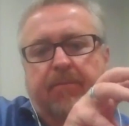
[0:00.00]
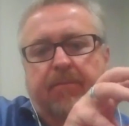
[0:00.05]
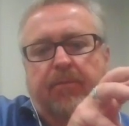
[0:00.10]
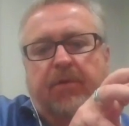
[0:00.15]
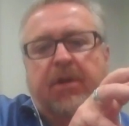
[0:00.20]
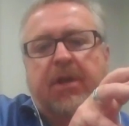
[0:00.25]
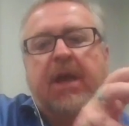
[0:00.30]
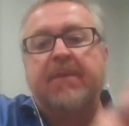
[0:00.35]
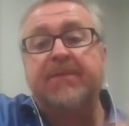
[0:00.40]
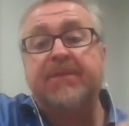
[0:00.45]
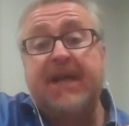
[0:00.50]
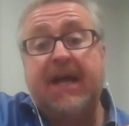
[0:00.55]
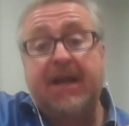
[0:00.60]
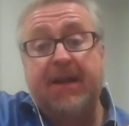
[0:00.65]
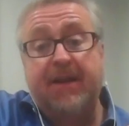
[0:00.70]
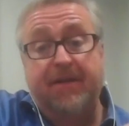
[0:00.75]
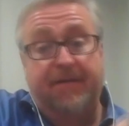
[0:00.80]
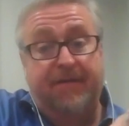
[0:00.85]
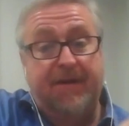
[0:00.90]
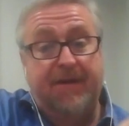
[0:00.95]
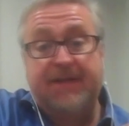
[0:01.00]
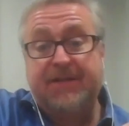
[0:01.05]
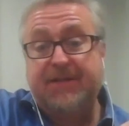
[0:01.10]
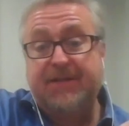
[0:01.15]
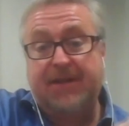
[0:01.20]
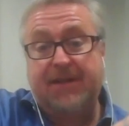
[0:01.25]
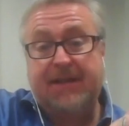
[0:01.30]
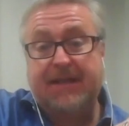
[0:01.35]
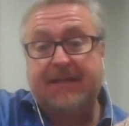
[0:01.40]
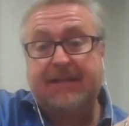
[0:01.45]
comes out of the face
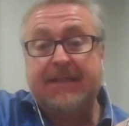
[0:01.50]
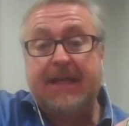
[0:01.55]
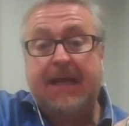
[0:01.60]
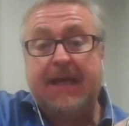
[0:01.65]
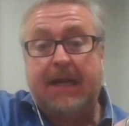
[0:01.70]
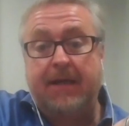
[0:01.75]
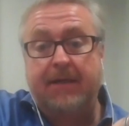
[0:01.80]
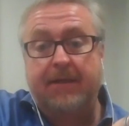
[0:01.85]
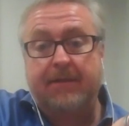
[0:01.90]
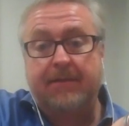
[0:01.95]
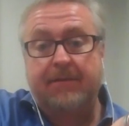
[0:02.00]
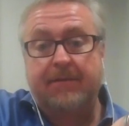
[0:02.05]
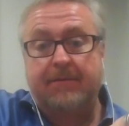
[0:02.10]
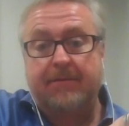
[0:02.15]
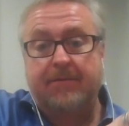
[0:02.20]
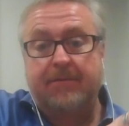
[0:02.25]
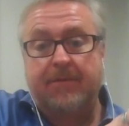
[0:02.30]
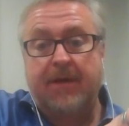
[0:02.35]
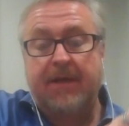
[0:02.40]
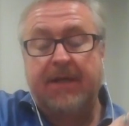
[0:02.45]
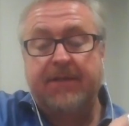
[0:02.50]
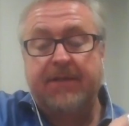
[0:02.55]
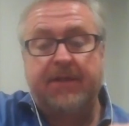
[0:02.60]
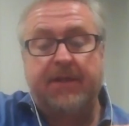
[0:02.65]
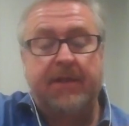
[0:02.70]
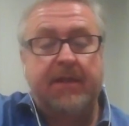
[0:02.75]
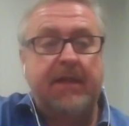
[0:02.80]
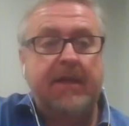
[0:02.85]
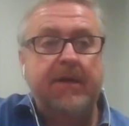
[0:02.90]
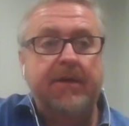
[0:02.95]
of the antenna. Right.
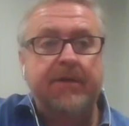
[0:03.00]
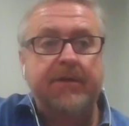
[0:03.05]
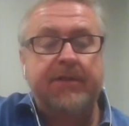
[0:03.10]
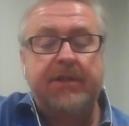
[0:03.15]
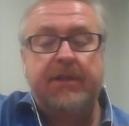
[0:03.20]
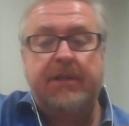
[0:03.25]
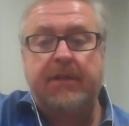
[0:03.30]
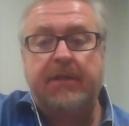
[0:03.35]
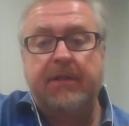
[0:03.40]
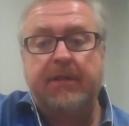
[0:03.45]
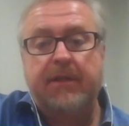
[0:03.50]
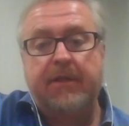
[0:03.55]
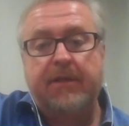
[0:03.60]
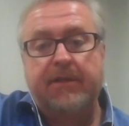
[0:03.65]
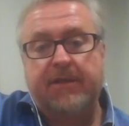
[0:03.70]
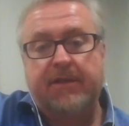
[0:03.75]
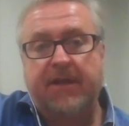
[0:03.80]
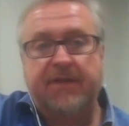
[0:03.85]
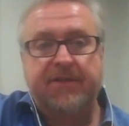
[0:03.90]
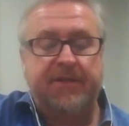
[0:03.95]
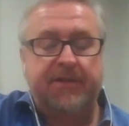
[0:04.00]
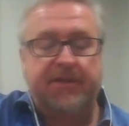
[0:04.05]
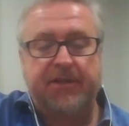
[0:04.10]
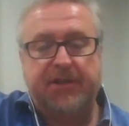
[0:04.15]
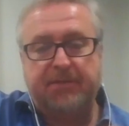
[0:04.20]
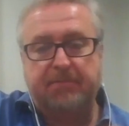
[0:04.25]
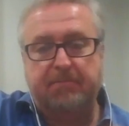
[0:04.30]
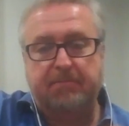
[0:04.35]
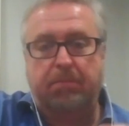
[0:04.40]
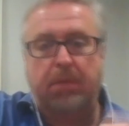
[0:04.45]
So the energy doesn't
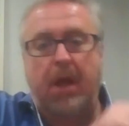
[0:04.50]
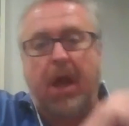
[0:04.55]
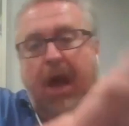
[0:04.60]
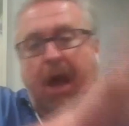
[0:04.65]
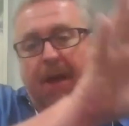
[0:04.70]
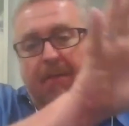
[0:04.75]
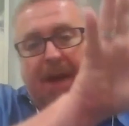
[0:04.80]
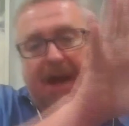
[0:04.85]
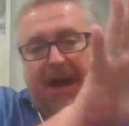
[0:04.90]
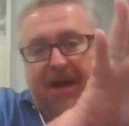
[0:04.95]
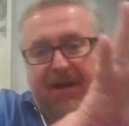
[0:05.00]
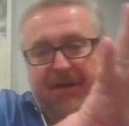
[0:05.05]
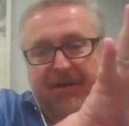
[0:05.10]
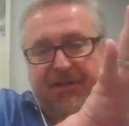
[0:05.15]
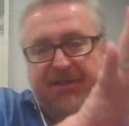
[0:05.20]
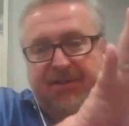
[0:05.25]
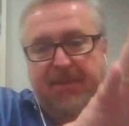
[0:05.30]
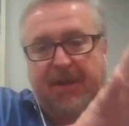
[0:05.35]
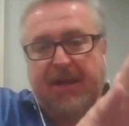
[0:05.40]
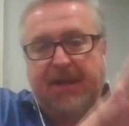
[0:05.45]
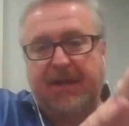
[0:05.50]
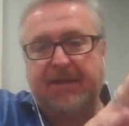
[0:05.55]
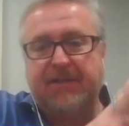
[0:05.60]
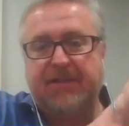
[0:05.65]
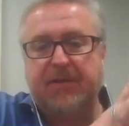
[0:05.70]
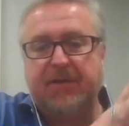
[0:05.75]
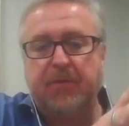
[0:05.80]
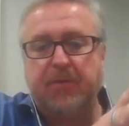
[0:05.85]
just blob out in space. It